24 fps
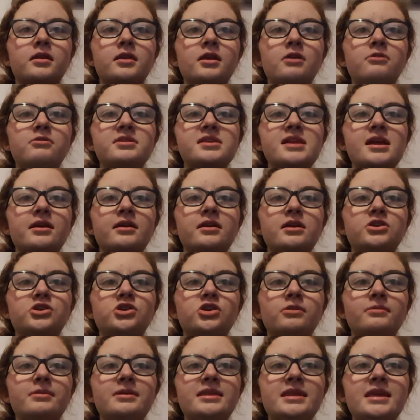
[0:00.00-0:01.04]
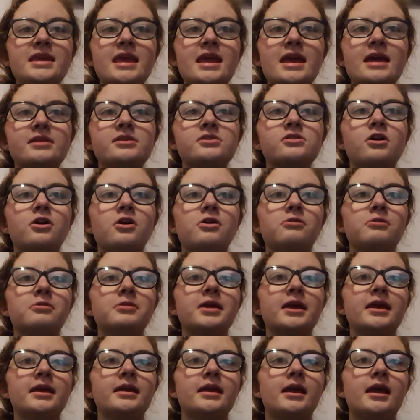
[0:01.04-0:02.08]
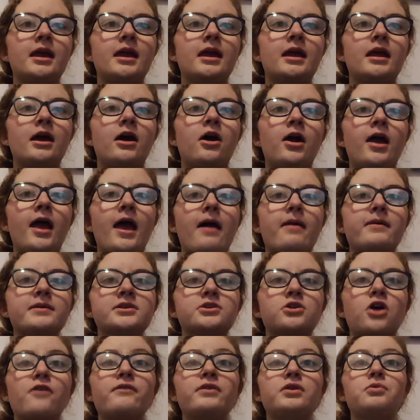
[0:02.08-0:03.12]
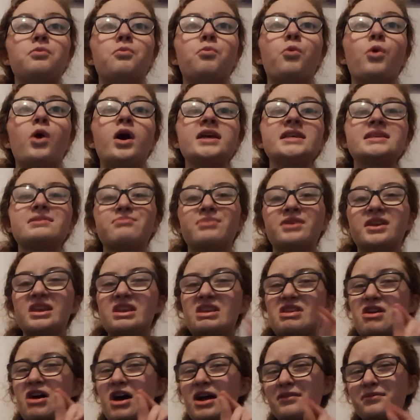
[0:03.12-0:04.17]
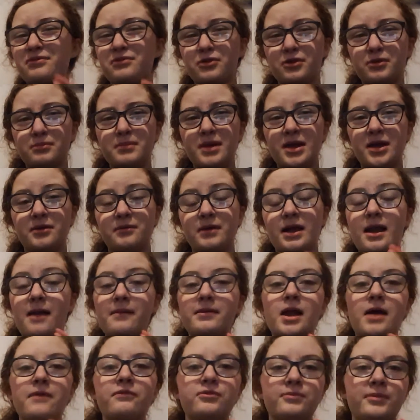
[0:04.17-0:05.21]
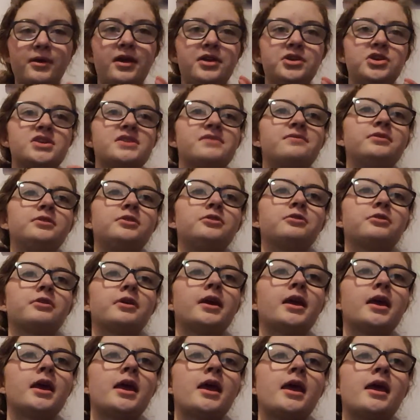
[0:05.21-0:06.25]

No, it's not going to show me the answer. Oh, okay. Alice Garvey was, but not for well, not for Mary, just for Laura.